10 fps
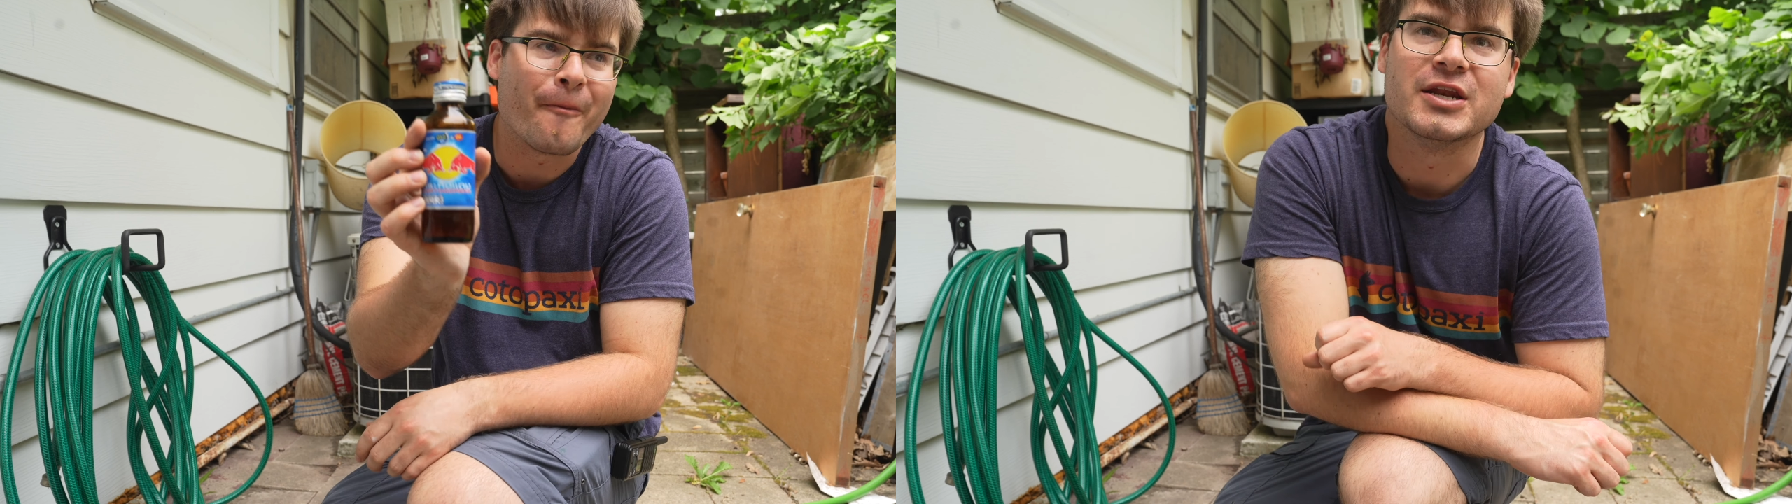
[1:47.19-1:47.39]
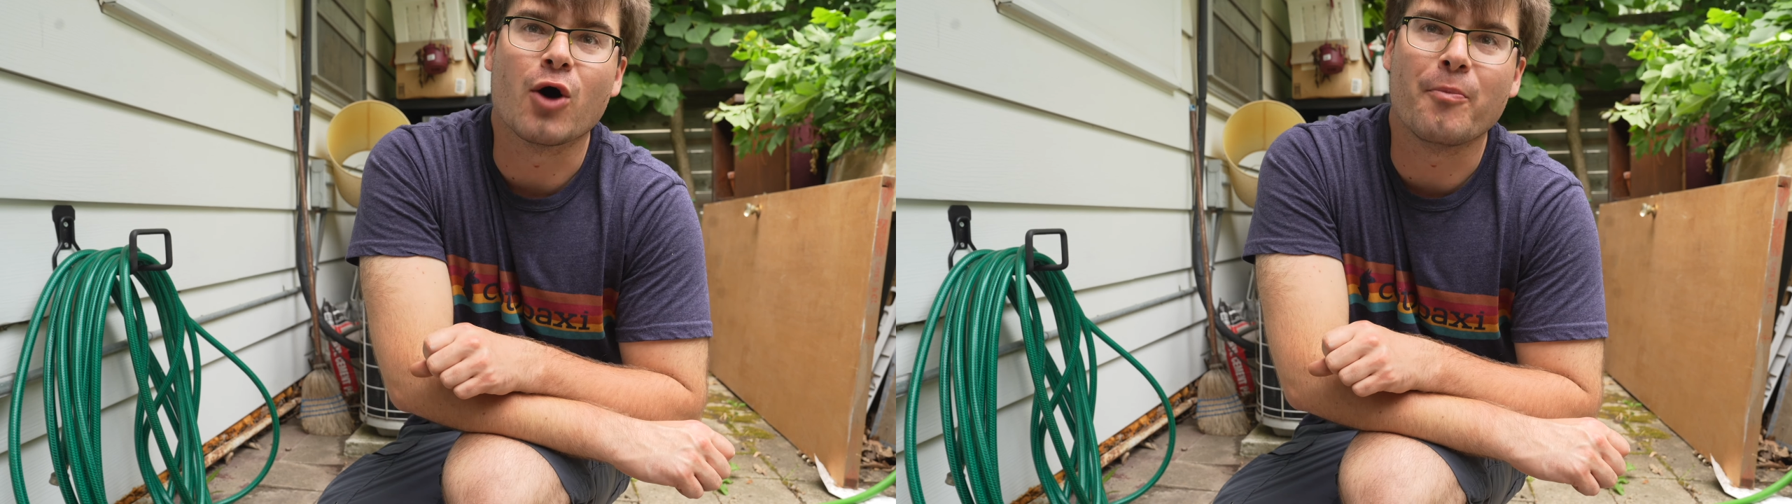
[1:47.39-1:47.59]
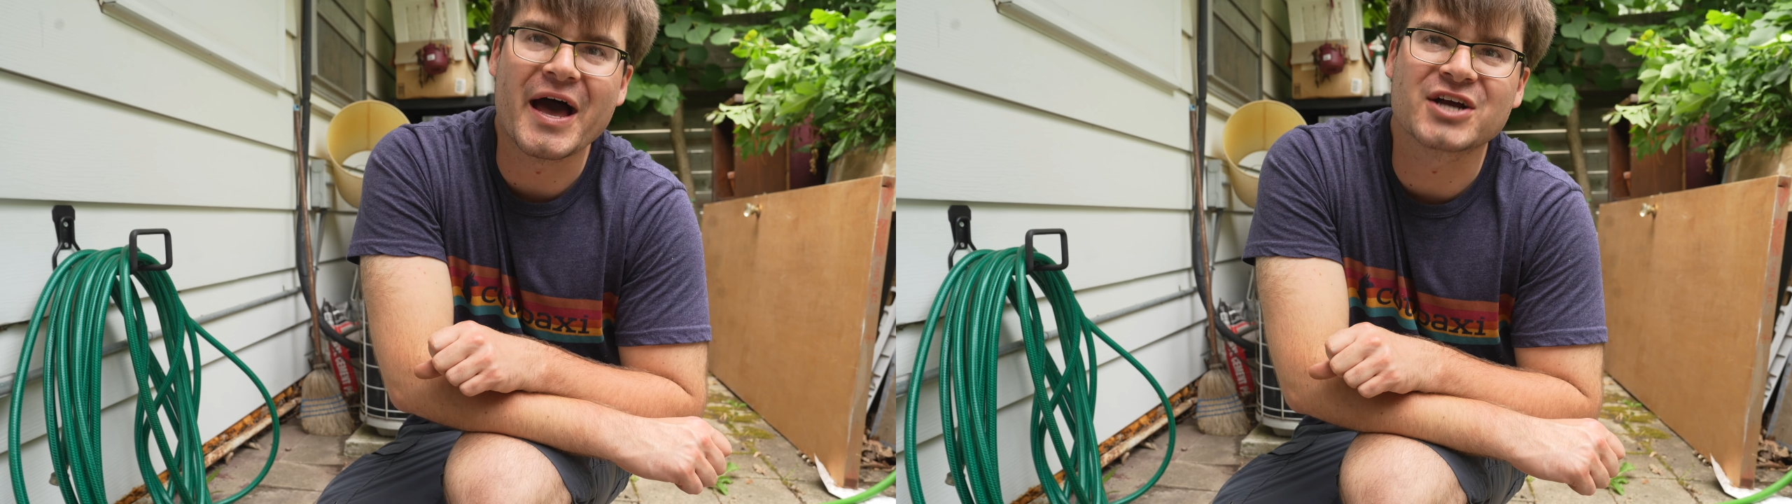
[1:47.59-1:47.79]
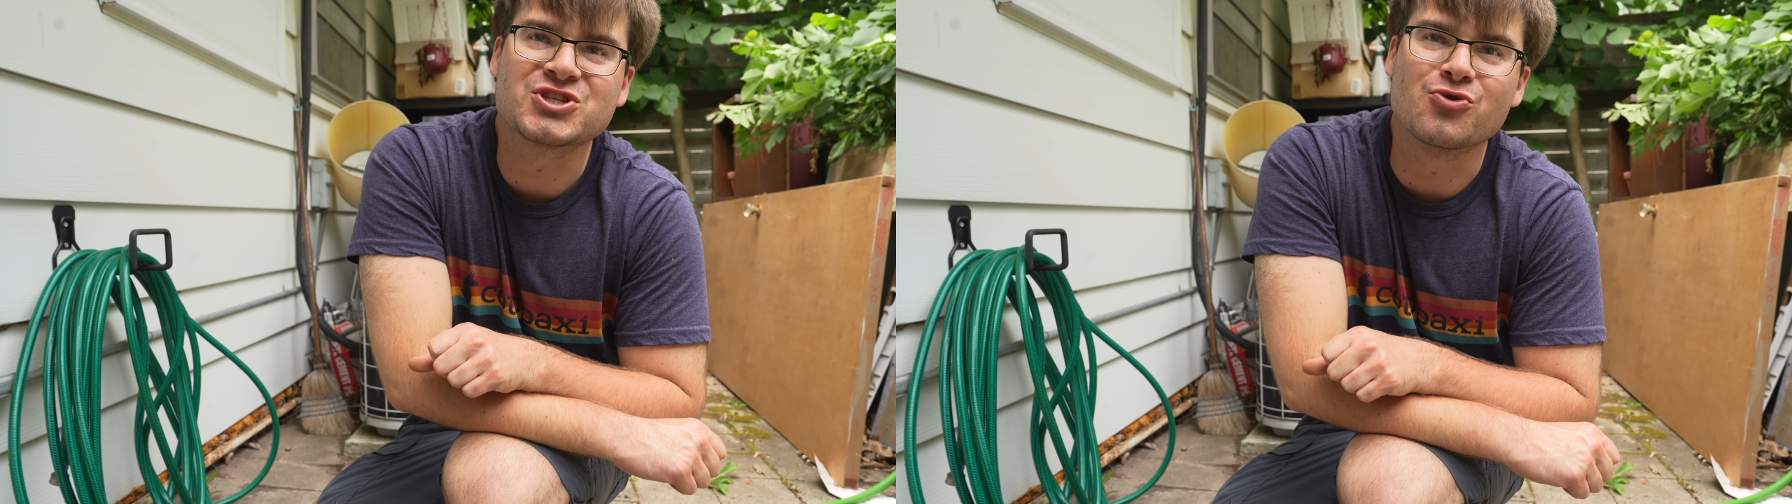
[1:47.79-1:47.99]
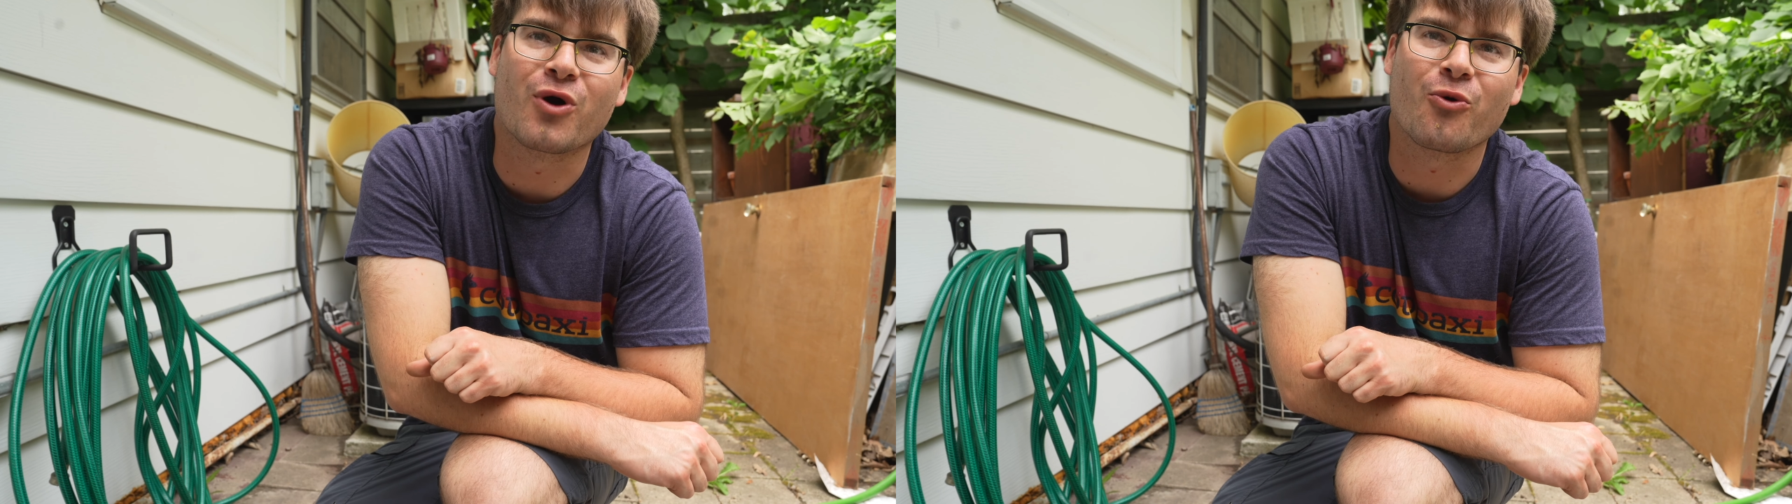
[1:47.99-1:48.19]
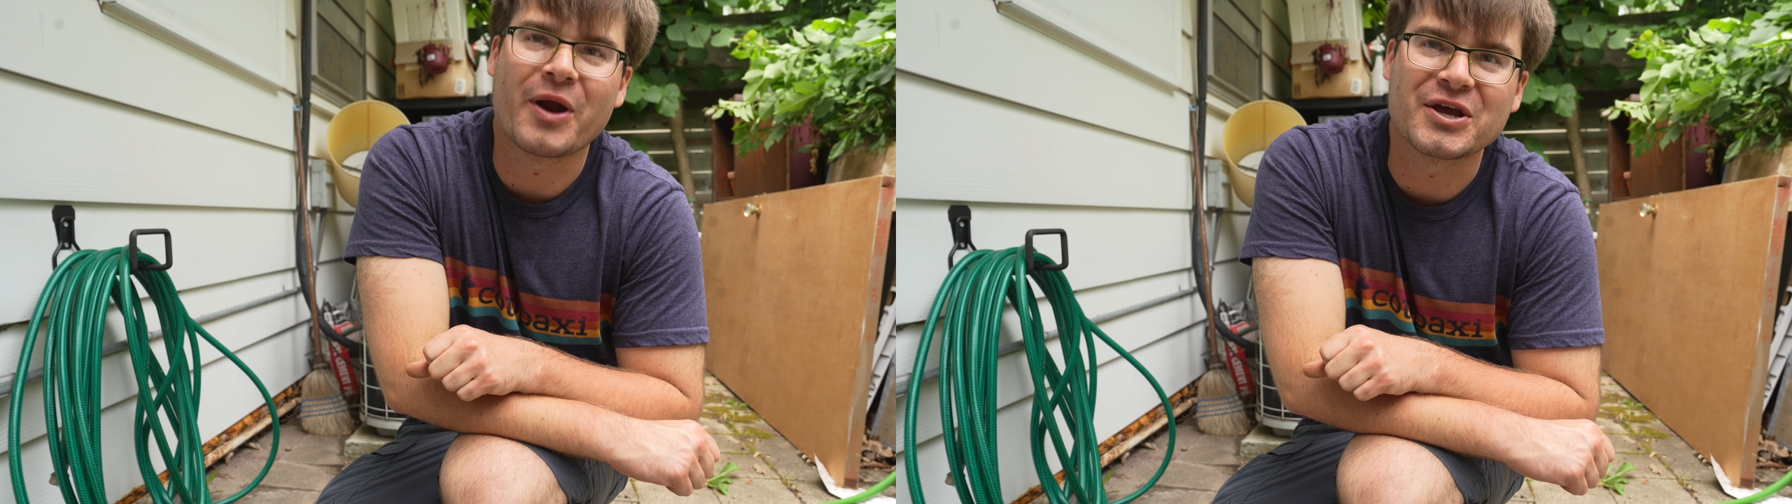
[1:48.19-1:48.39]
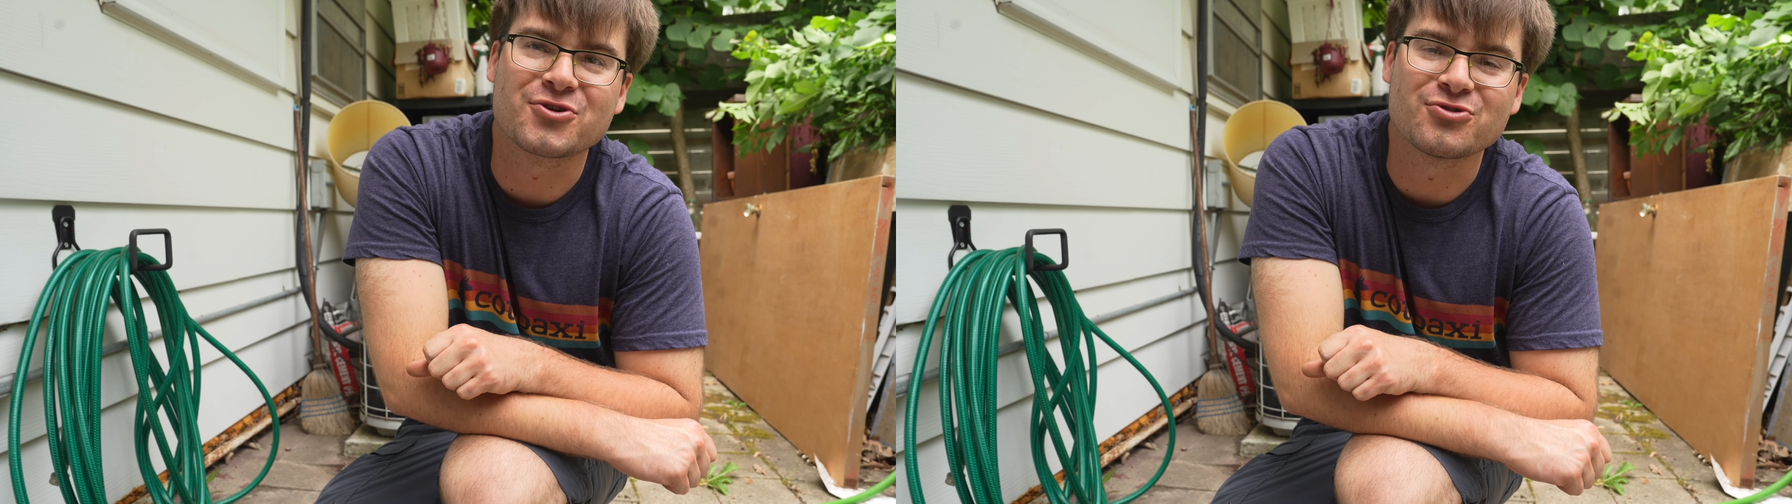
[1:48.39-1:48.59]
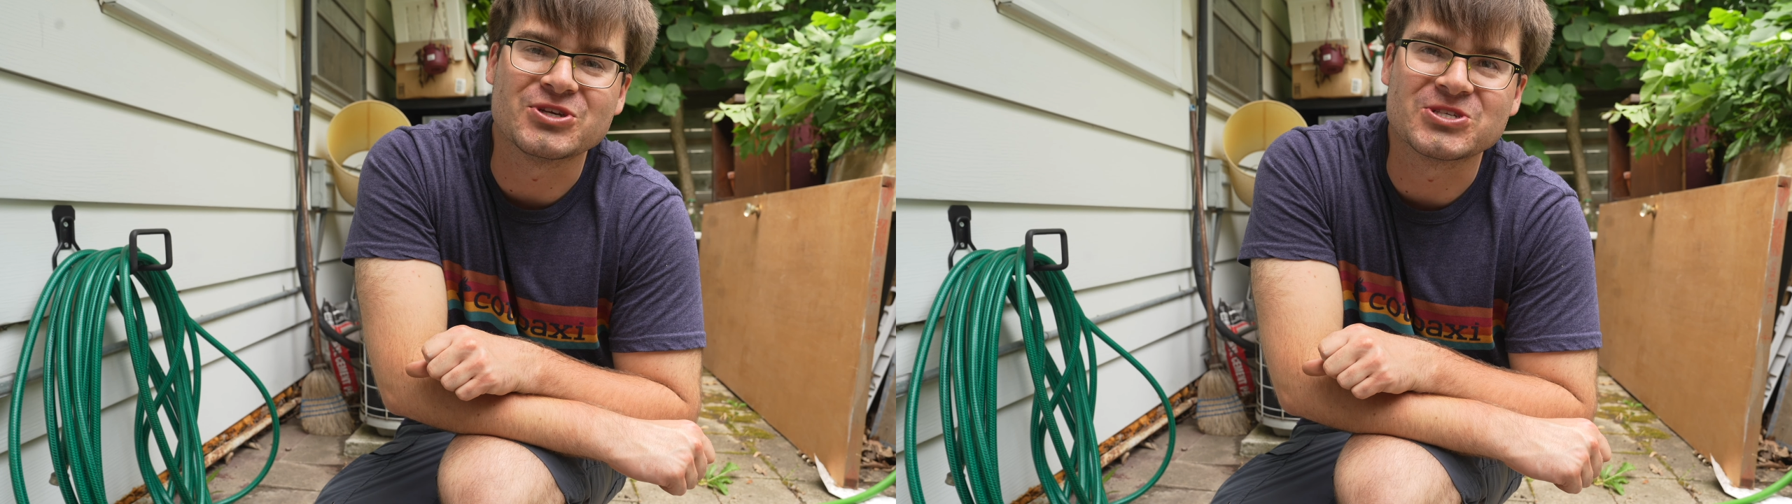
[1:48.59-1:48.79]
Now back to our
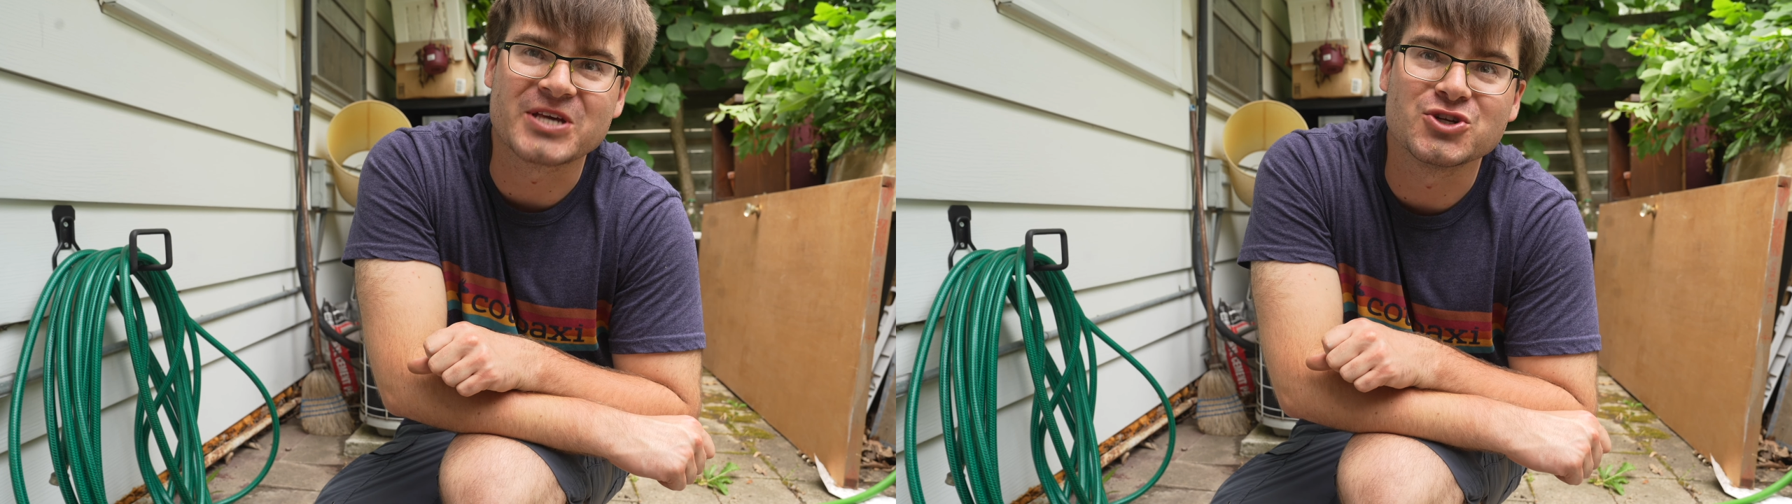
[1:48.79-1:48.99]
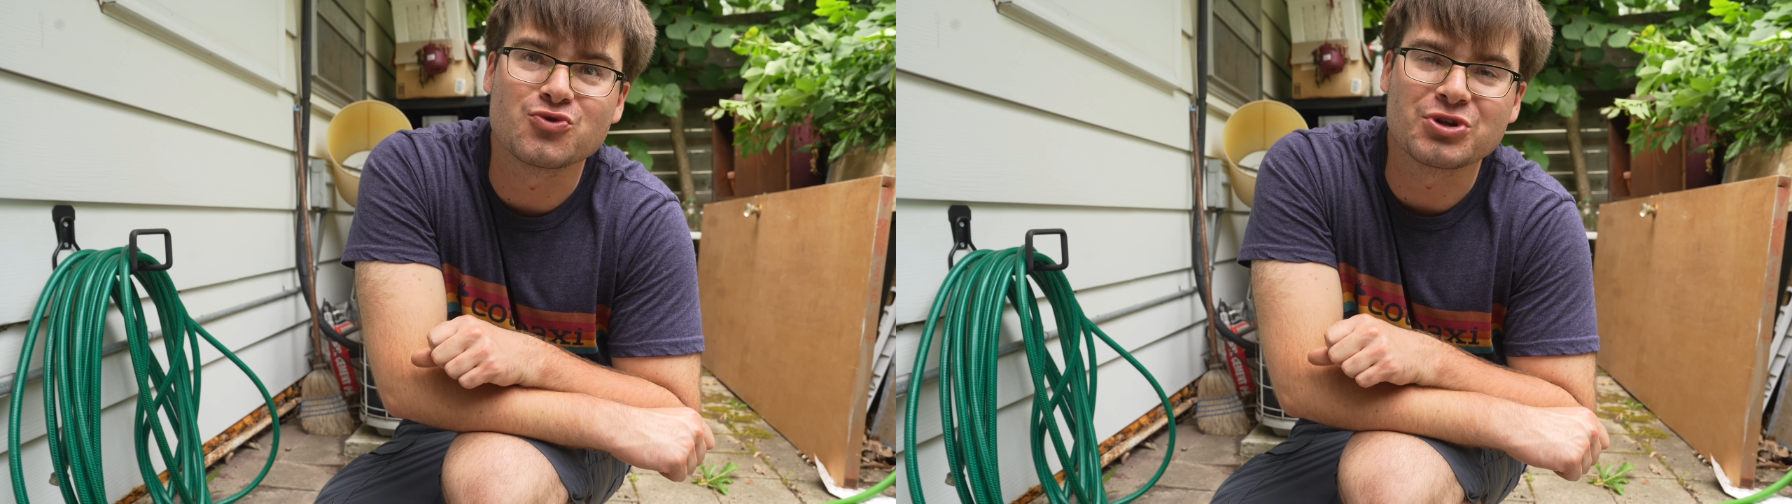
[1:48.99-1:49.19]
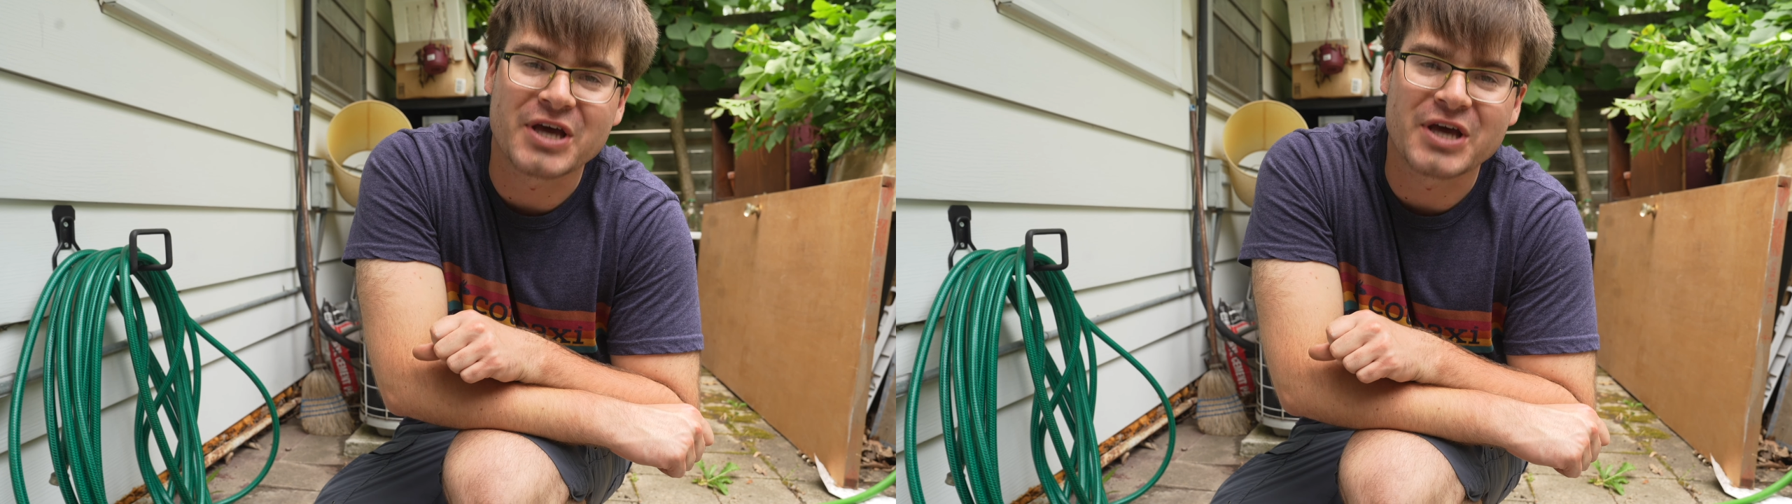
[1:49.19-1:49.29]
regularly scheduled